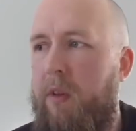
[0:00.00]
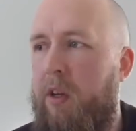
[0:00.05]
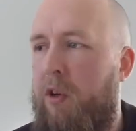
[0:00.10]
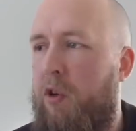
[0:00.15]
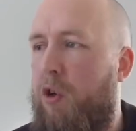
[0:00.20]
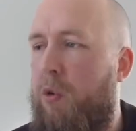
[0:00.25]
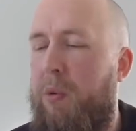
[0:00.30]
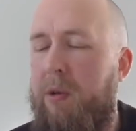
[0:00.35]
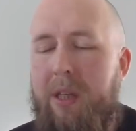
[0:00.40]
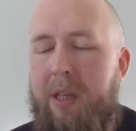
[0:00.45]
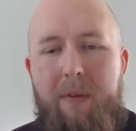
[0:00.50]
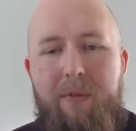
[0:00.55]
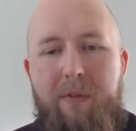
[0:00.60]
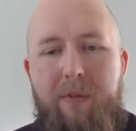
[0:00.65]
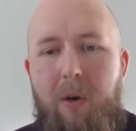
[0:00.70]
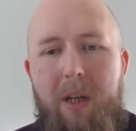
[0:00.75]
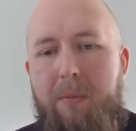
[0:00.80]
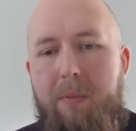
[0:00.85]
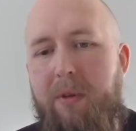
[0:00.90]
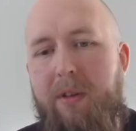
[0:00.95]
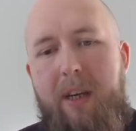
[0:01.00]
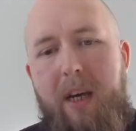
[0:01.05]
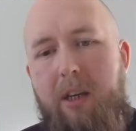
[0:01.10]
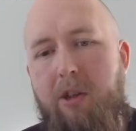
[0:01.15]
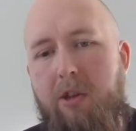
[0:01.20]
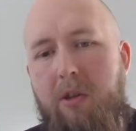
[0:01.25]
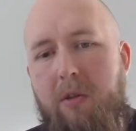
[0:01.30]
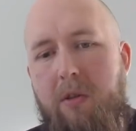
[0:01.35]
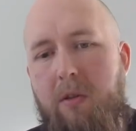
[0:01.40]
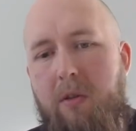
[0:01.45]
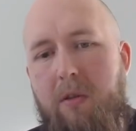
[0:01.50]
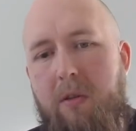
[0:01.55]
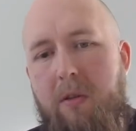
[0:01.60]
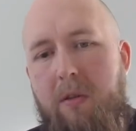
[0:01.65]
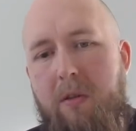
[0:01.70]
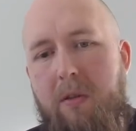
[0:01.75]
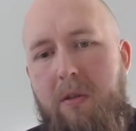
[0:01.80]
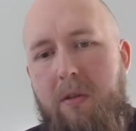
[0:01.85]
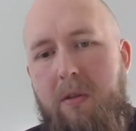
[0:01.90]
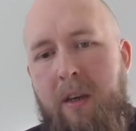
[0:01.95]
almost have no limitations
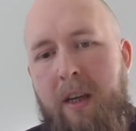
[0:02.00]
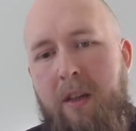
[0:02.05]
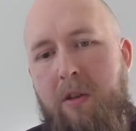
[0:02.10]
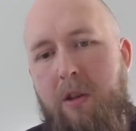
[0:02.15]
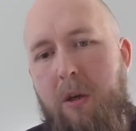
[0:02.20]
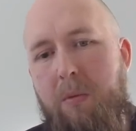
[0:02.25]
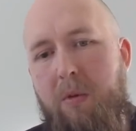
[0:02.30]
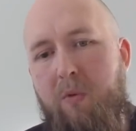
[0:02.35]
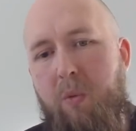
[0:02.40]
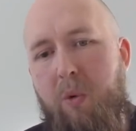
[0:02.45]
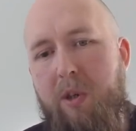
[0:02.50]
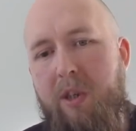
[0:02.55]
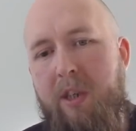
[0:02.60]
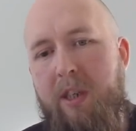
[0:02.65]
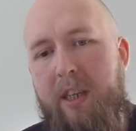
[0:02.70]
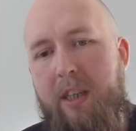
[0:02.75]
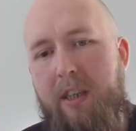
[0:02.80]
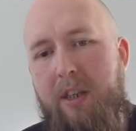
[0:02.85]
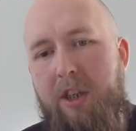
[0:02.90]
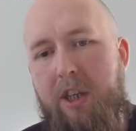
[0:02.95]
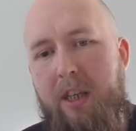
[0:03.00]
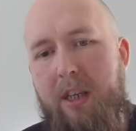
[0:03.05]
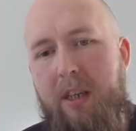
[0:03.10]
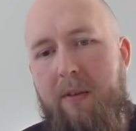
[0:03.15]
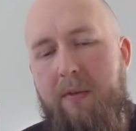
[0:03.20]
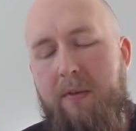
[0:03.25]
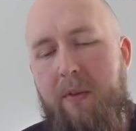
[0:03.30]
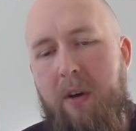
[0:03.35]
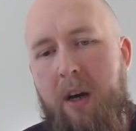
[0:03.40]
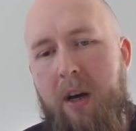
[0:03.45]
in terms of what you can achieve